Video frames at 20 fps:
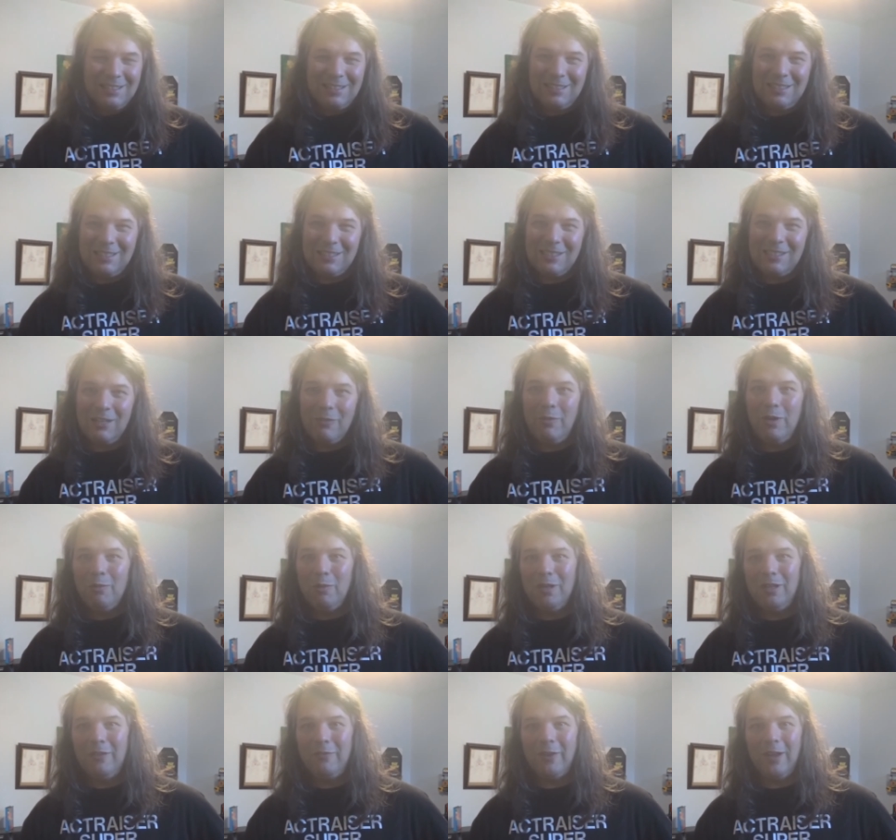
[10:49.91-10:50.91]
Just tell me
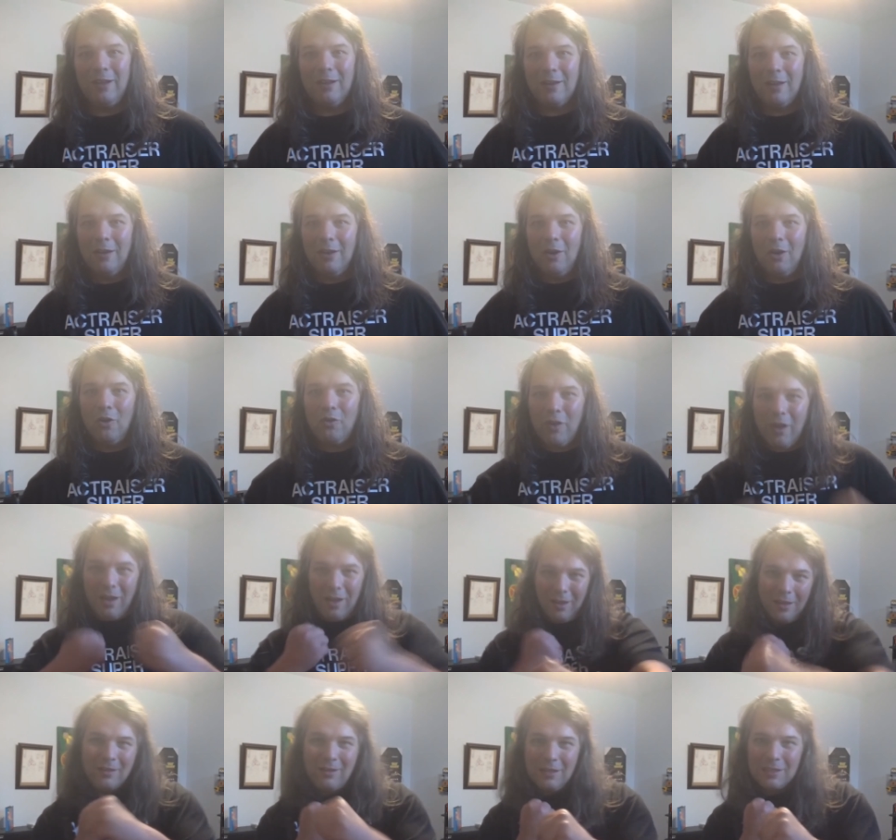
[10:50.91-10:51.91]
what you think.
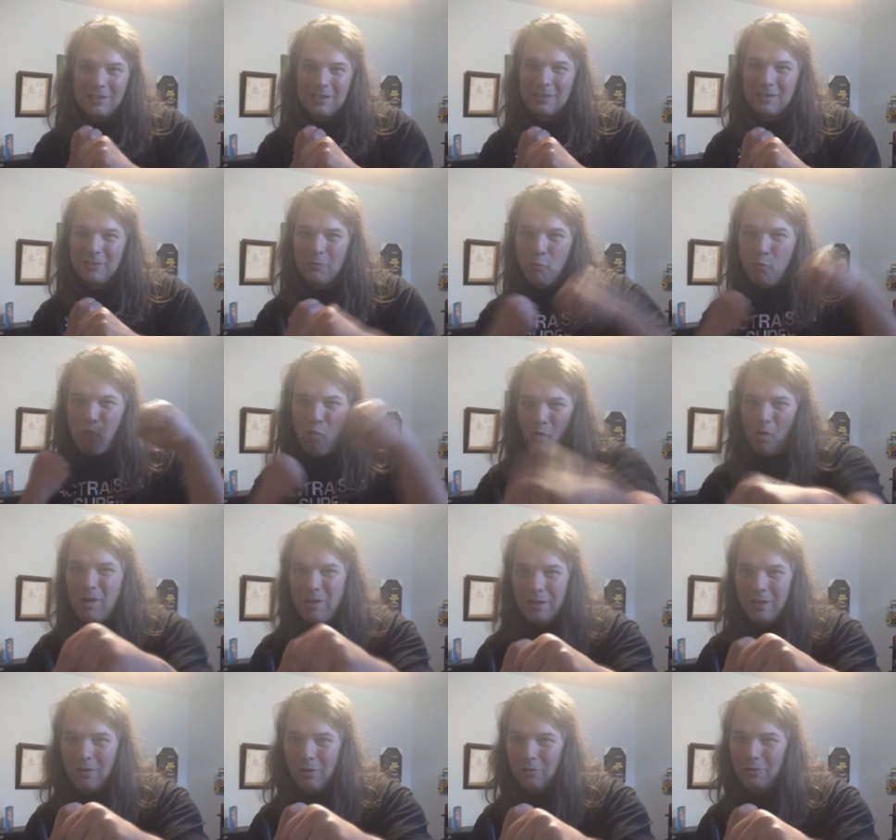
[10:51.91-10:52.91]
Okay, this is the
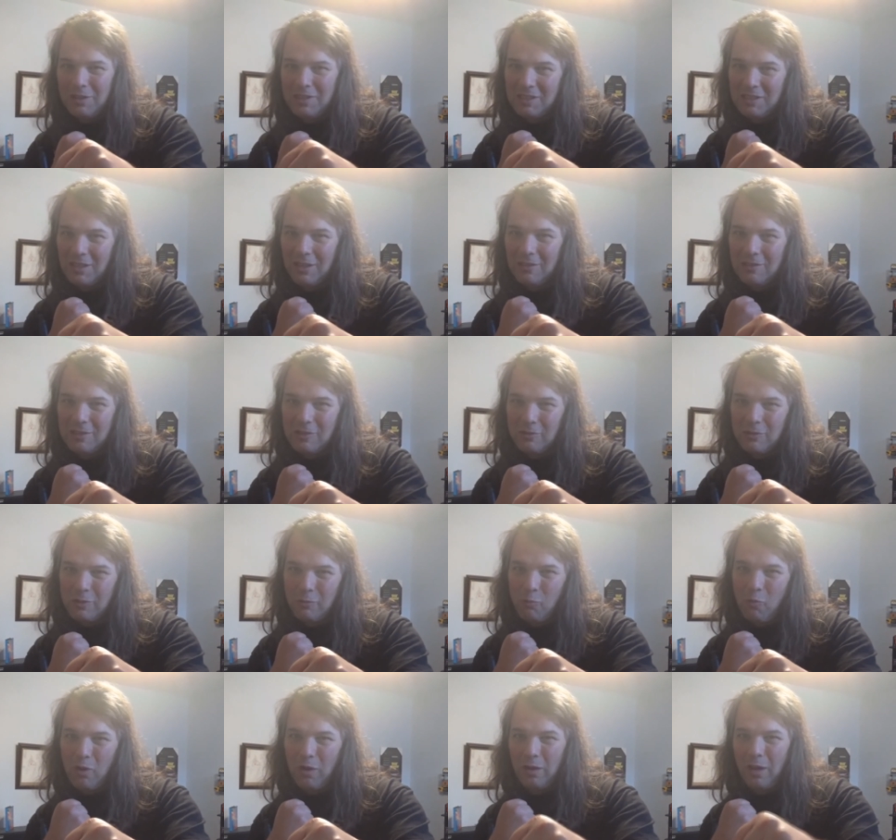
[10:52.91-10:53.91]
one and only Star Soldier
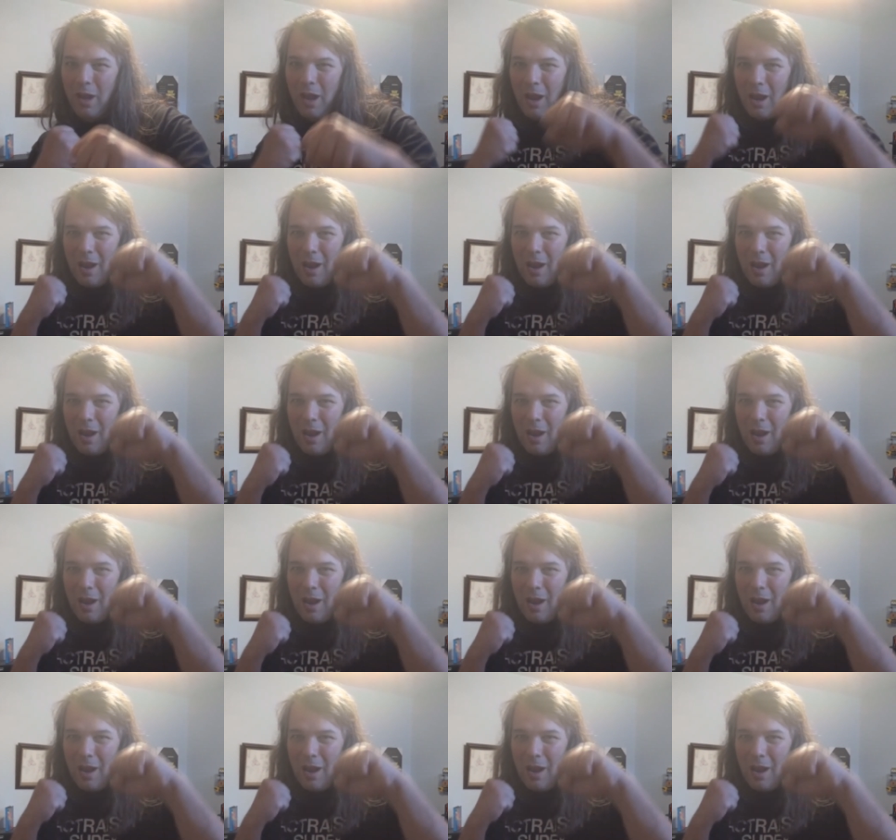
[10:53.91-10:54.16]
1